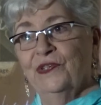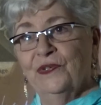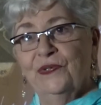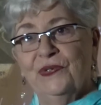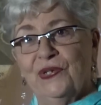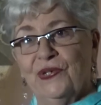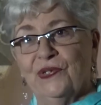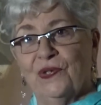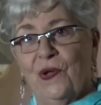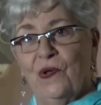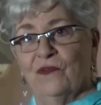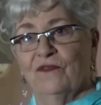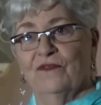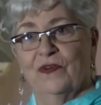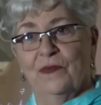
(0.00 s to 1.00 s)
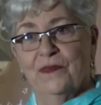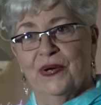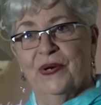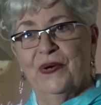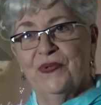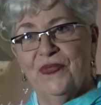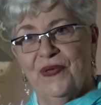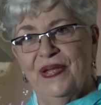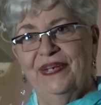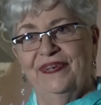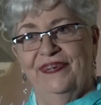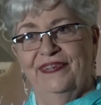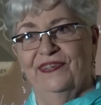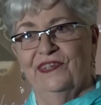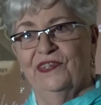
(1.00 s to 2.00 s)
Susie Solf from Earth
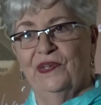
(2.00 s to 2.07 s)
Onions.